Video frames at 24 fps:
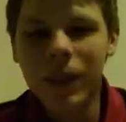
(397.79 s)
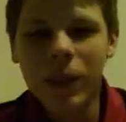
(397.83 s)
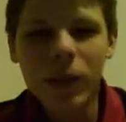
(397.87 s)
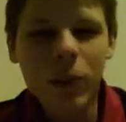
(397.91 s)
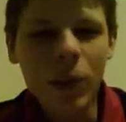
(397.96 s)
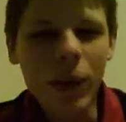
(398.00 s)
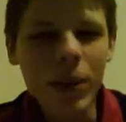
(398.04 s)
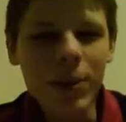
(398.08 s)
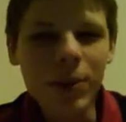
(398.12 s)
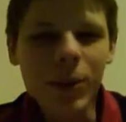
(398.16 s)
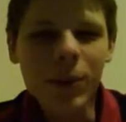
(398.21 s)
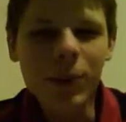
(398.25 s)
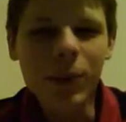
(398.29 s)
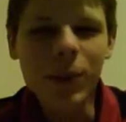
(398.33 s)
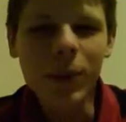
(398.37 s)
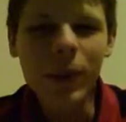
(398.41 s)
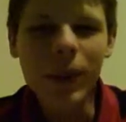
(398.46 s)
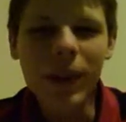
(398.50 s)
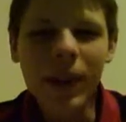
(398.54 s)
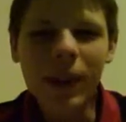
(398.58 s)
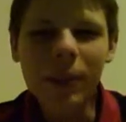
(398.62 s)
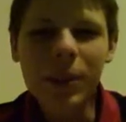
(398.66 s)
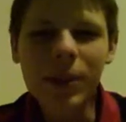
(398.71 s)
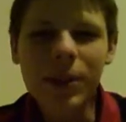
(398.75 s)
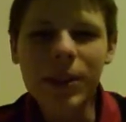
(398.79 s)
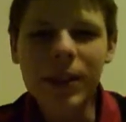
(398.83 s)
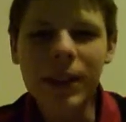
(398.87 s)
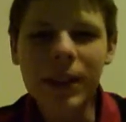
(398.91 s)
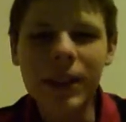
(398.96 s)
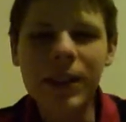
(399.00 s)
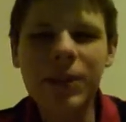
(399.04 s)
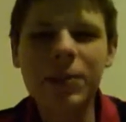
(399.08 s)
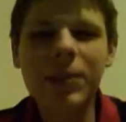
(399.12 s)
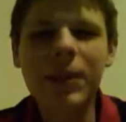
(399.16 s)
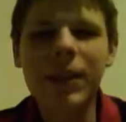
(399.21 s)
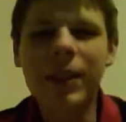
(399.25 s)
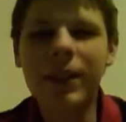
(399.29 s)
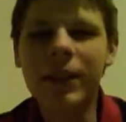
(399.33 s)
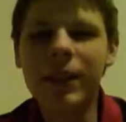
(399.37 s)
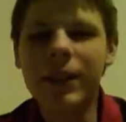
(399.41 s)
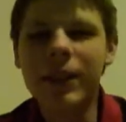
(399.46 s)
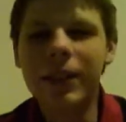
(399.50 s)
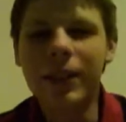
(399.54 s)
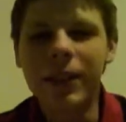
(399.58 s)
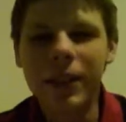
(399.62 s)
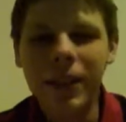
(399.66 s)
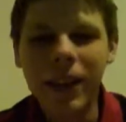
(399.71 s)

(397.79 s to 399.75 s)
20 movement with hypersonic speed.